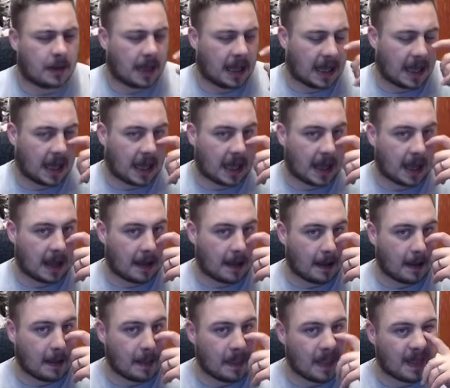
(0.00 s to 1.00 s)

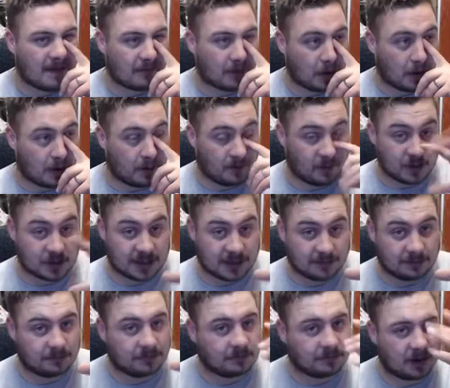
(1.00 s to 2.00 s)
Never first
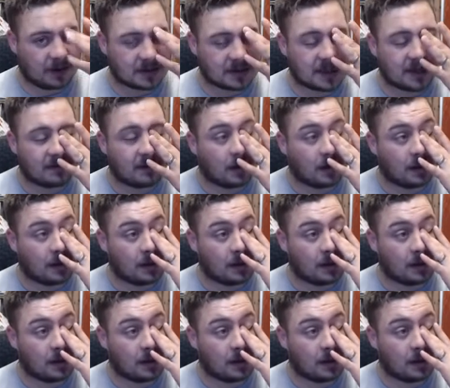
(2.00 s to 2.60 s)
team. I was never,